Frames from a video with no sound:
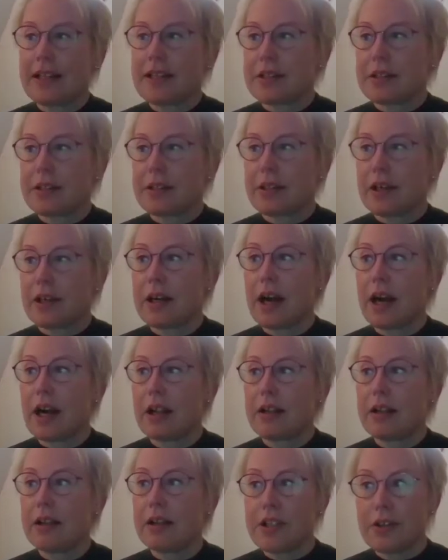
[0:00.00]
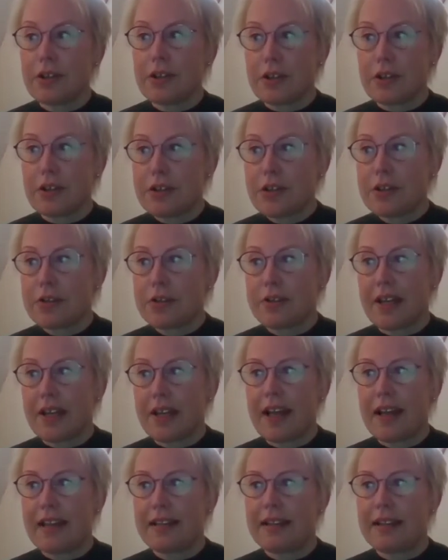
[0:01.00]
as an oncology nurse,
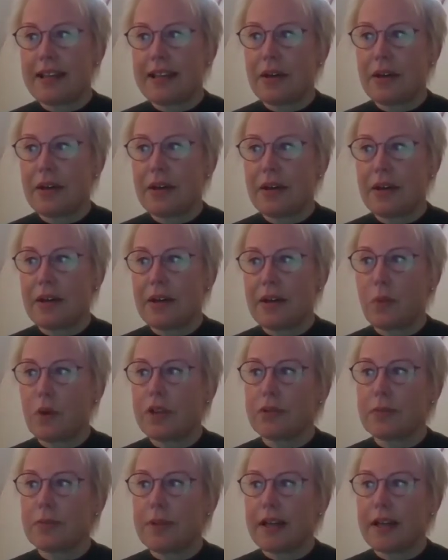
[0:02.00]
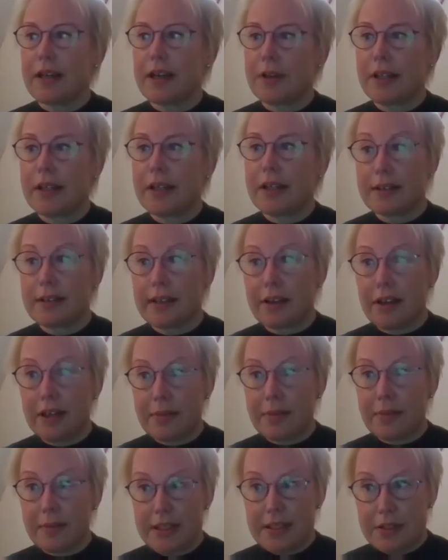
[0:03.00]
and then went on to become a
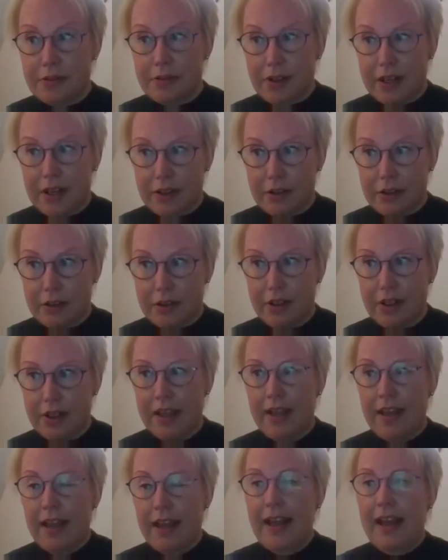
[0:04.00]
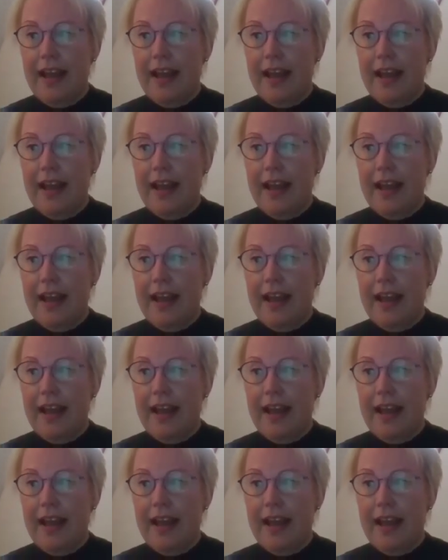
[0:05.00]
healthcare administrator,